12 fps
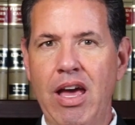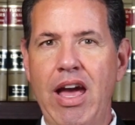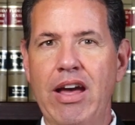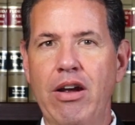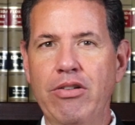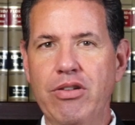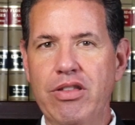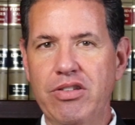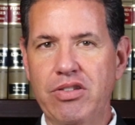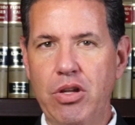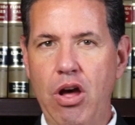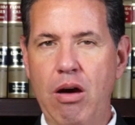And under
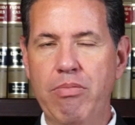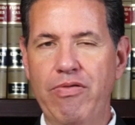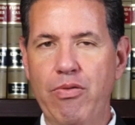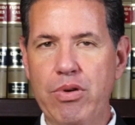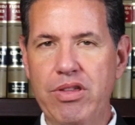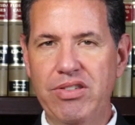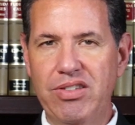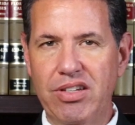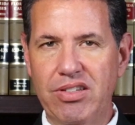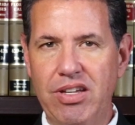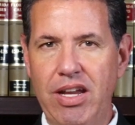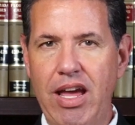this law, before the
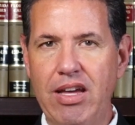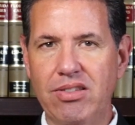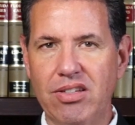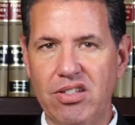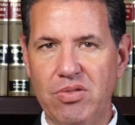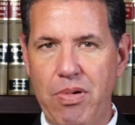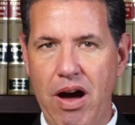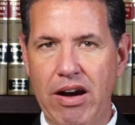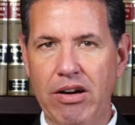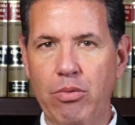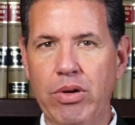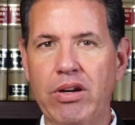60 days
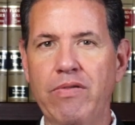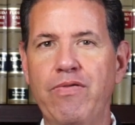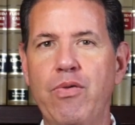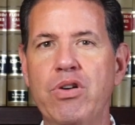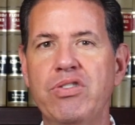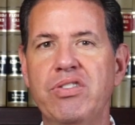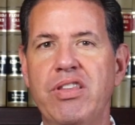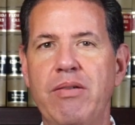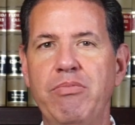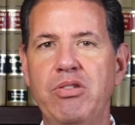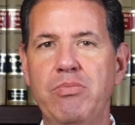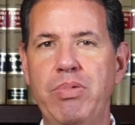expire, we can force
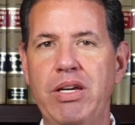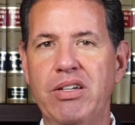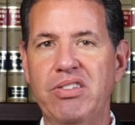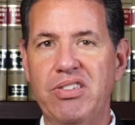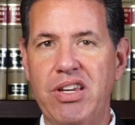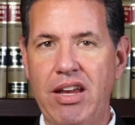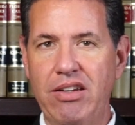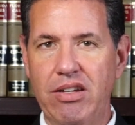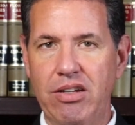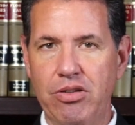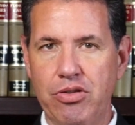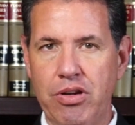them to be extended
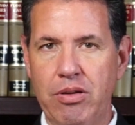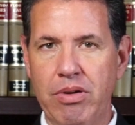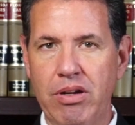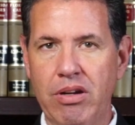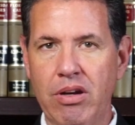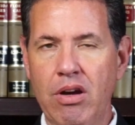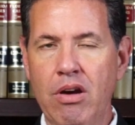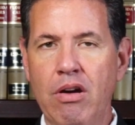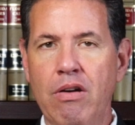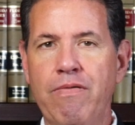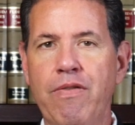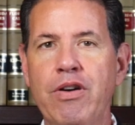in treatment
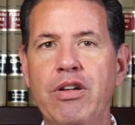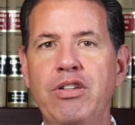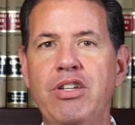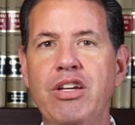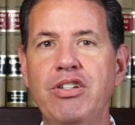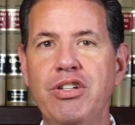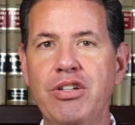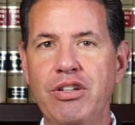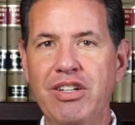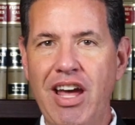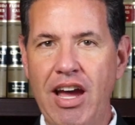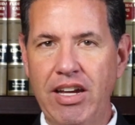for an additional
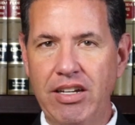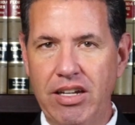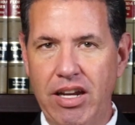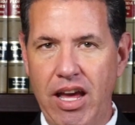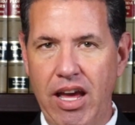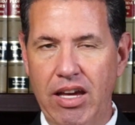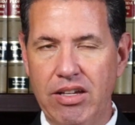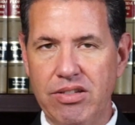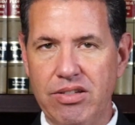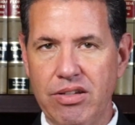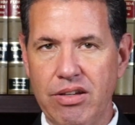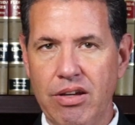90
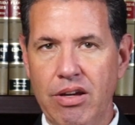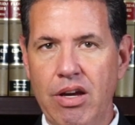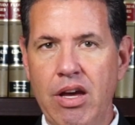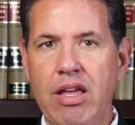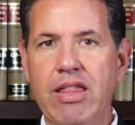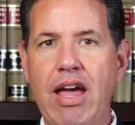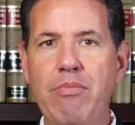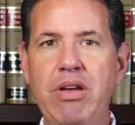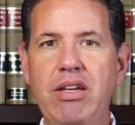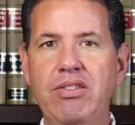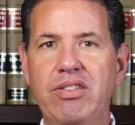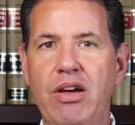days. That
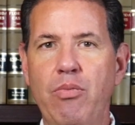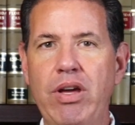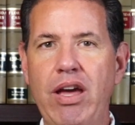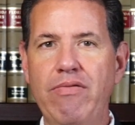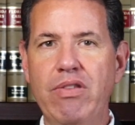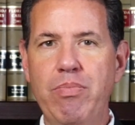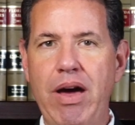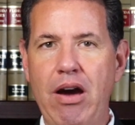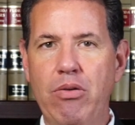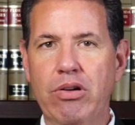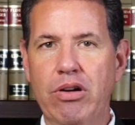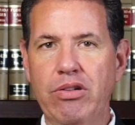means that we have the
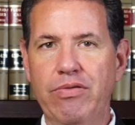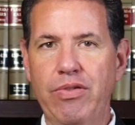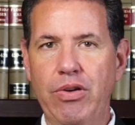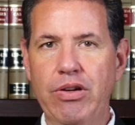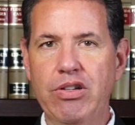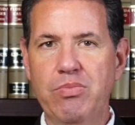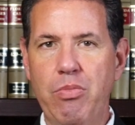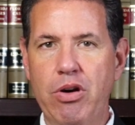power under Florida's